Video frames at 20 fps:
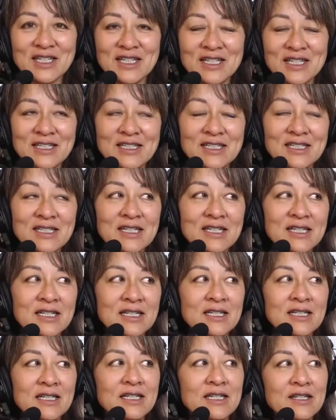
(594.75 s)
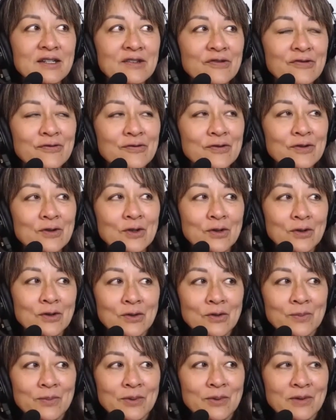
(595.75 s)
And if
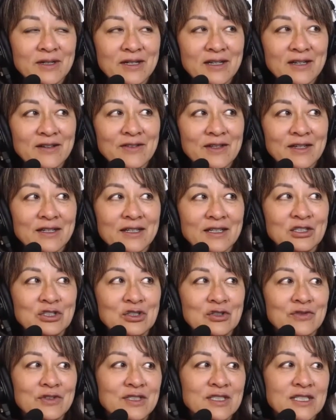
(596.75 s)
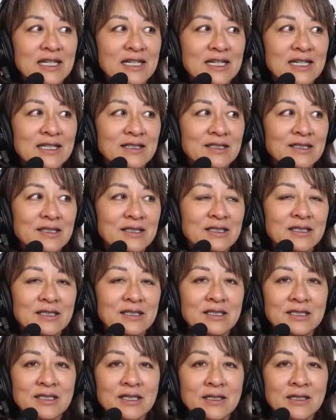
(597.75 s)
you believe that each of us has like
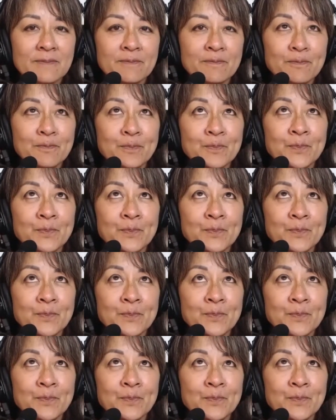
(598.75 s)
some